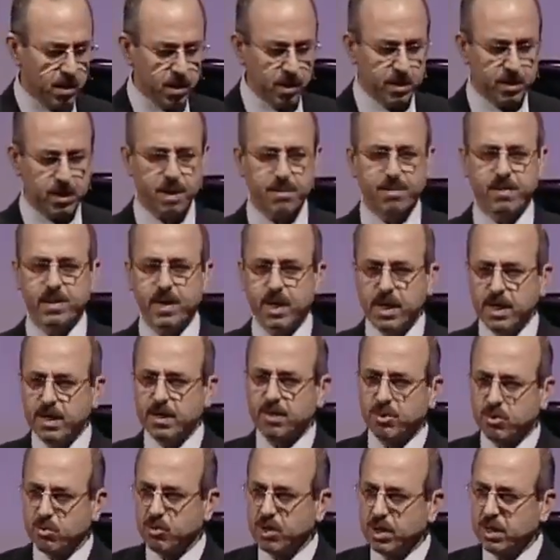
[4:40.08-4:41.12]
The
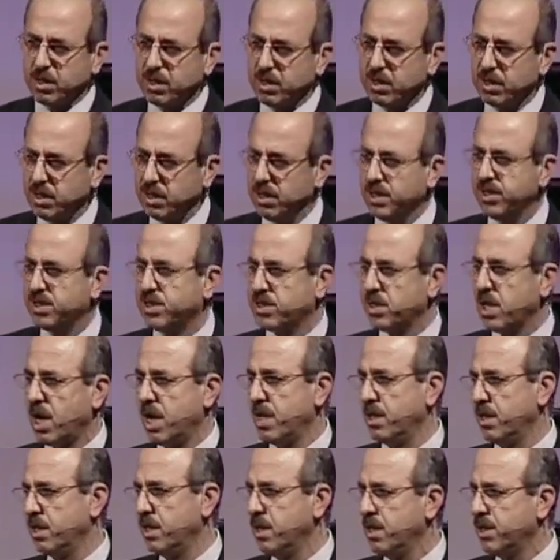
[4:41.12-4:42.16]
things written
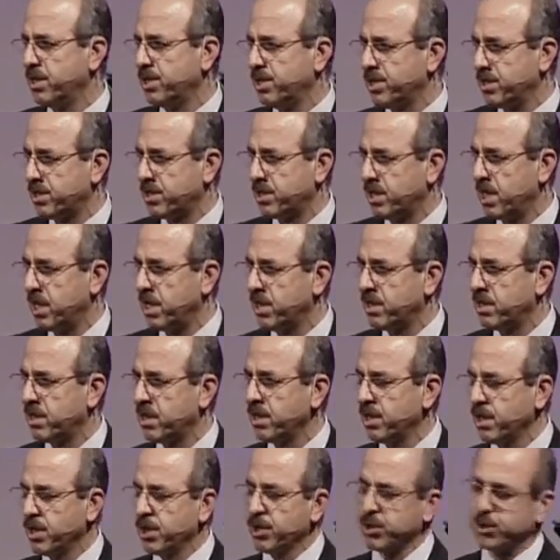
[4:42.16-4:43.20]
inside each, he said,
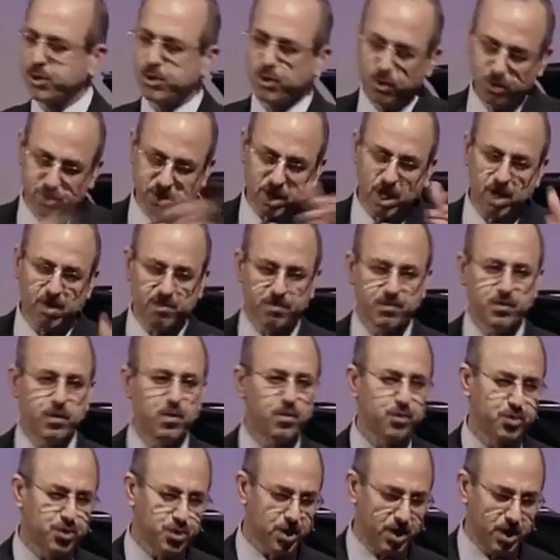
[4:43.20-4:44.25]
shows our
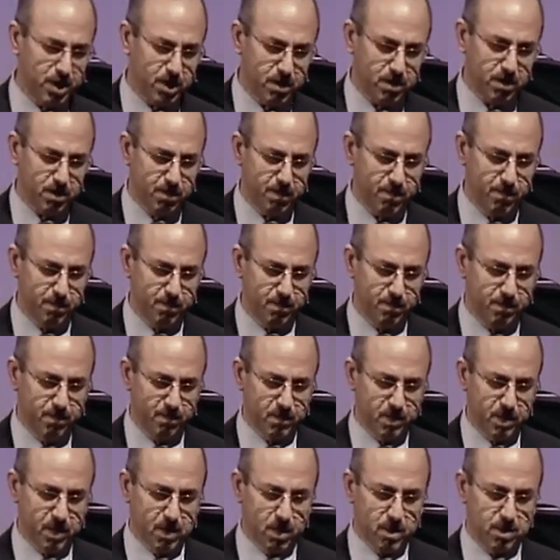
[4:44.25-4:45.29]
future.
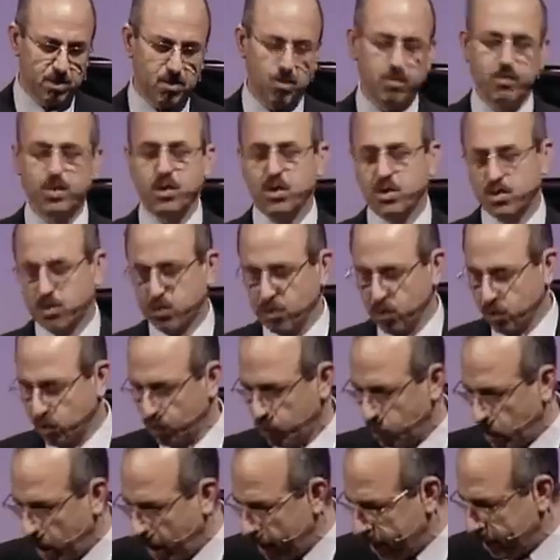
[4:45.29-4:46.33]
So we each took
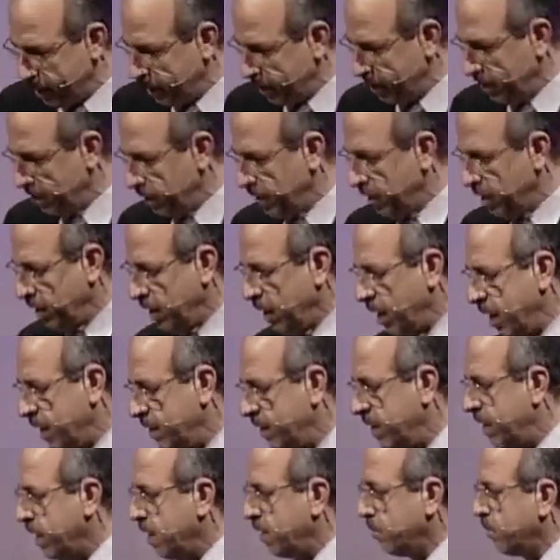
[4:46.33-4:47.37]
one, and
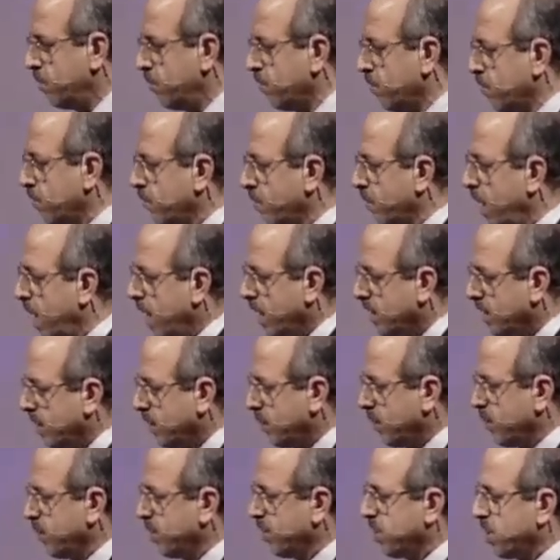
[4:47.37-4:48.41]
then we were fighting
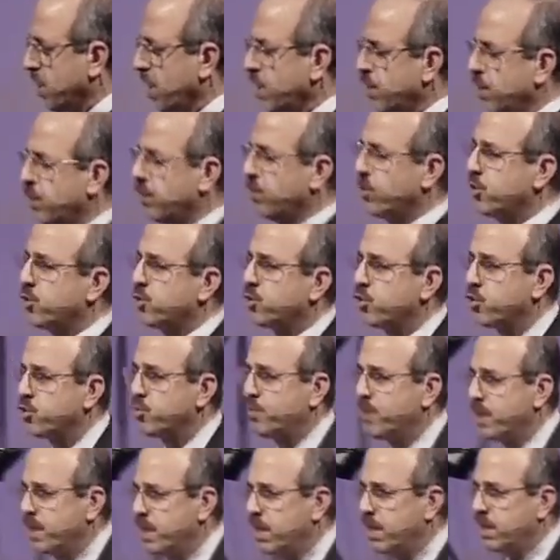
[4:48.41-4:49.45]
with each other who should
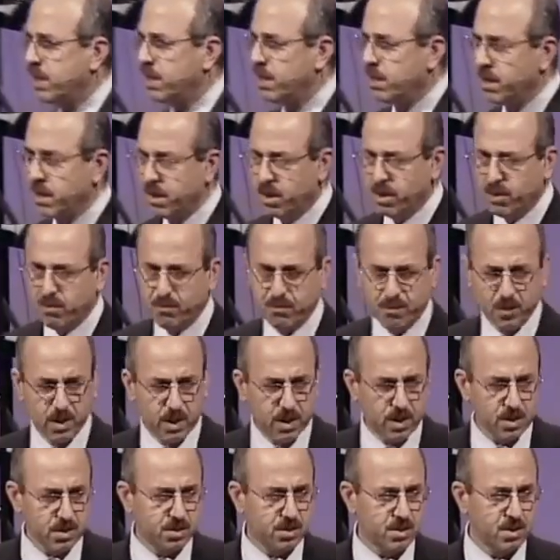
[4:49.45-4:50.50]
be the
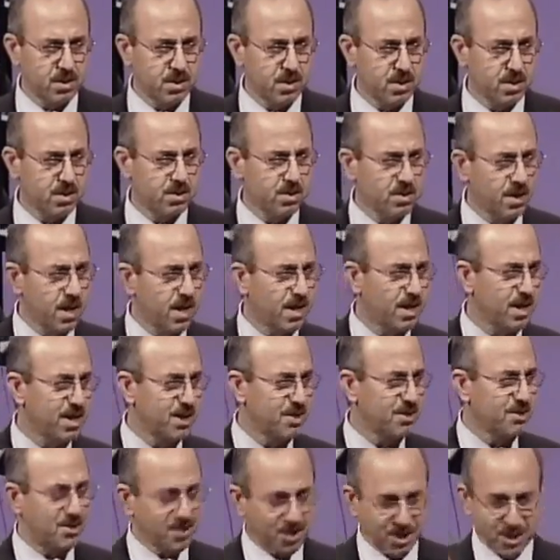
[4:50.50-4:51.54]
first,
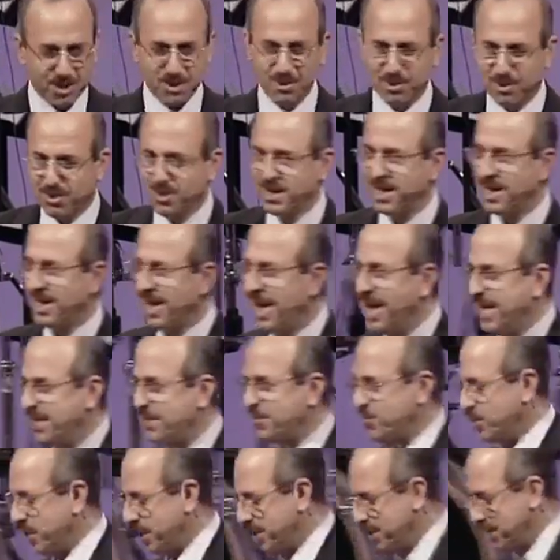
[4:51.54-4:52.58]
second, third, or the last
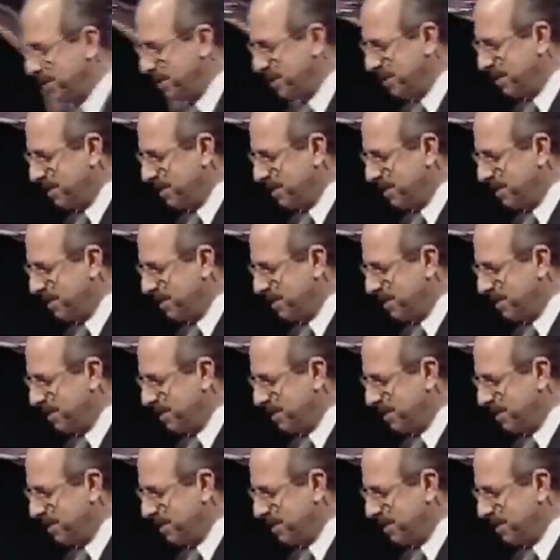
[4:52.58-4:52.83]
one.